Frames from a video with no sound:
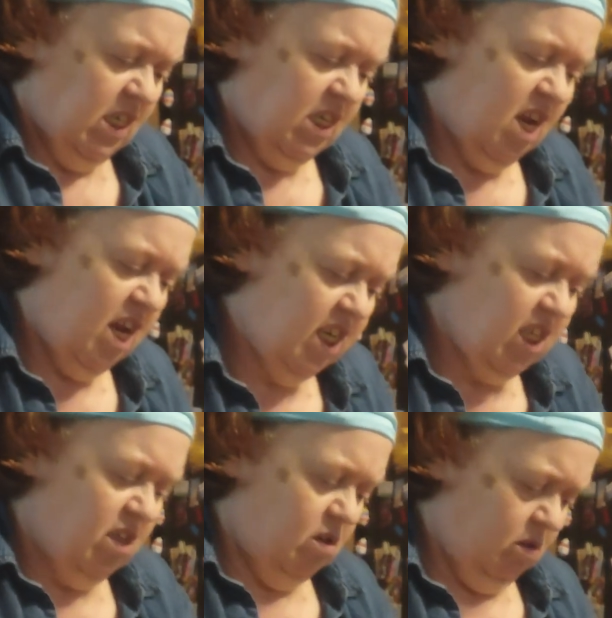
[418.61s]

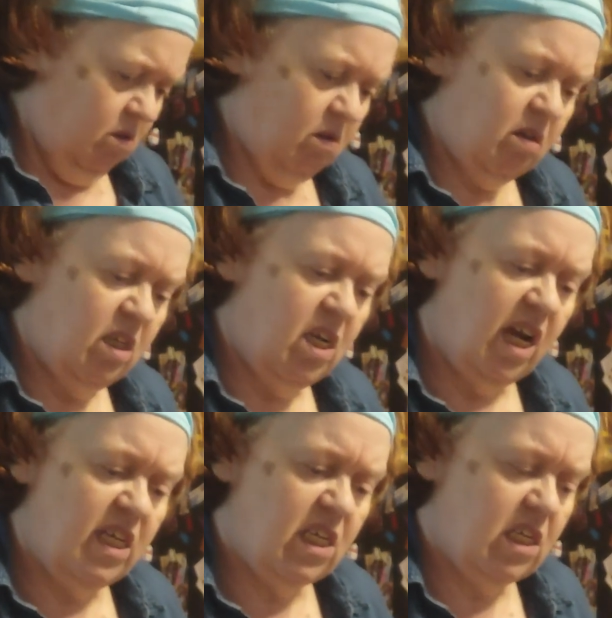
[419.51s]
nice little
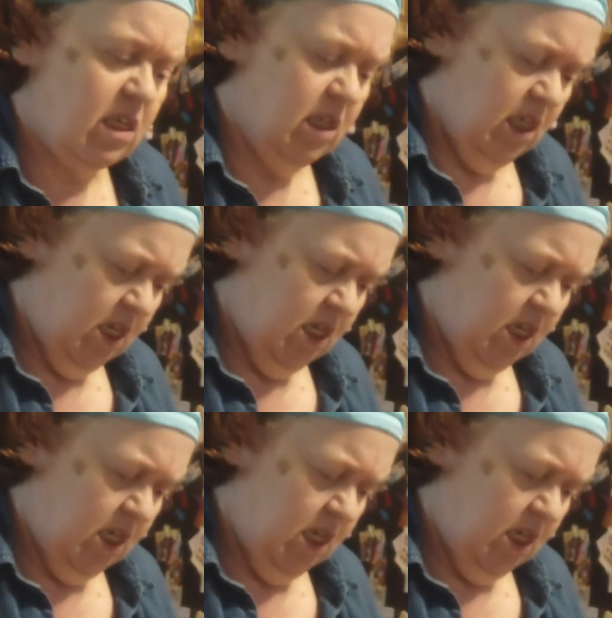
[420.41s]
diced